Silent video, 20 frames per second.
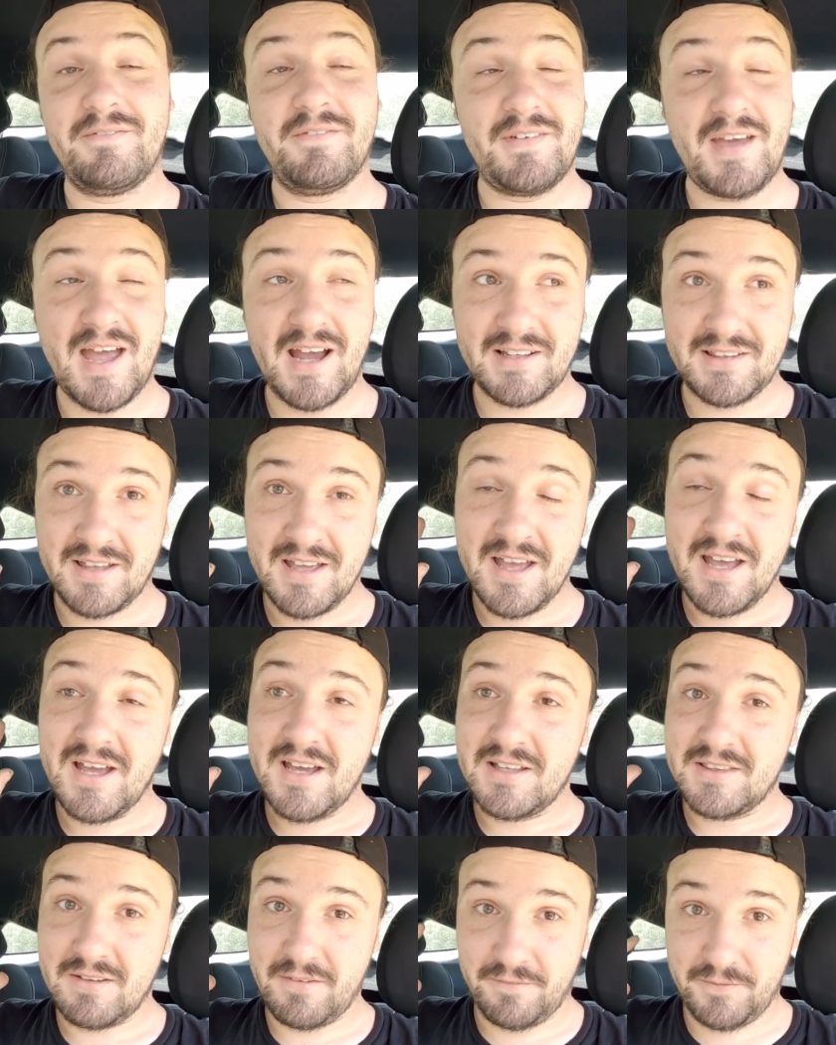In fact,
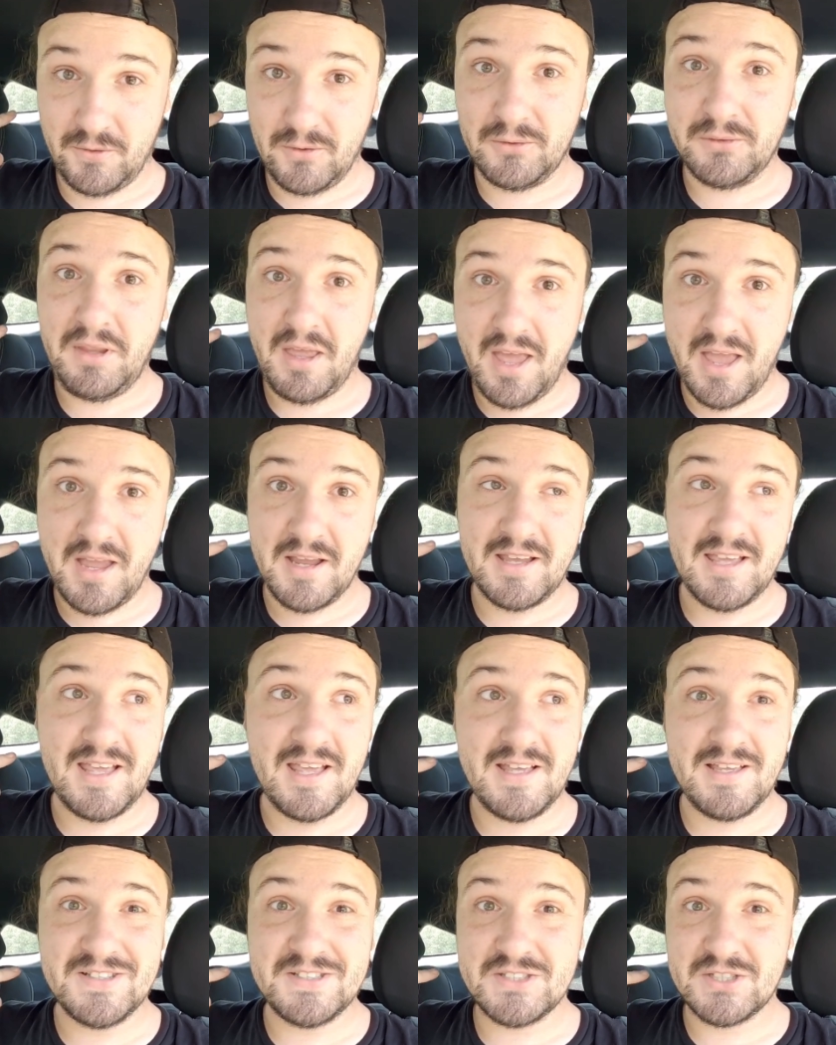the fuel tank
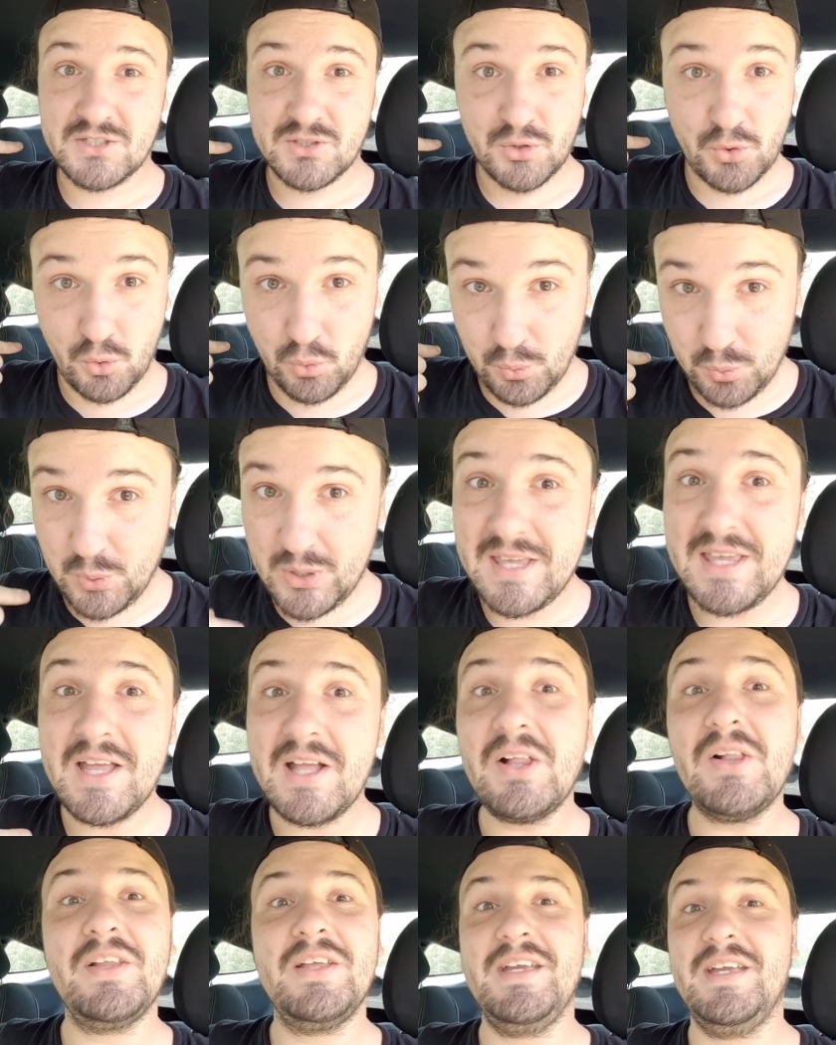is
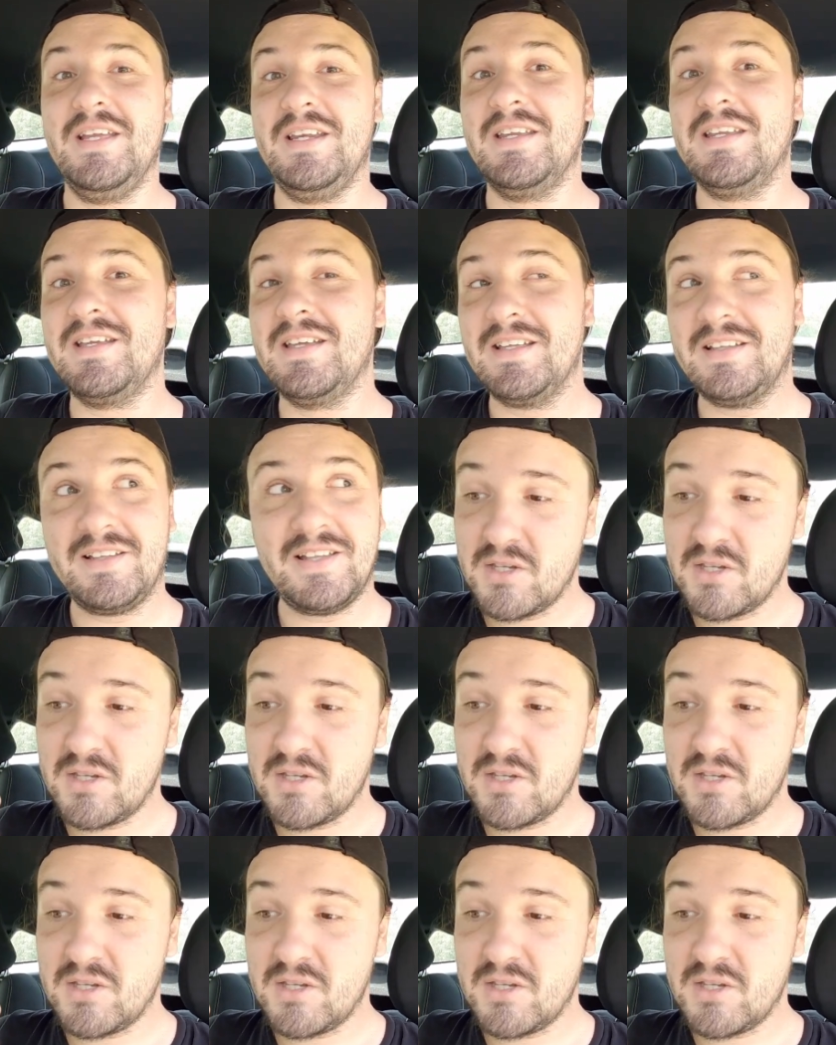squeaky clean.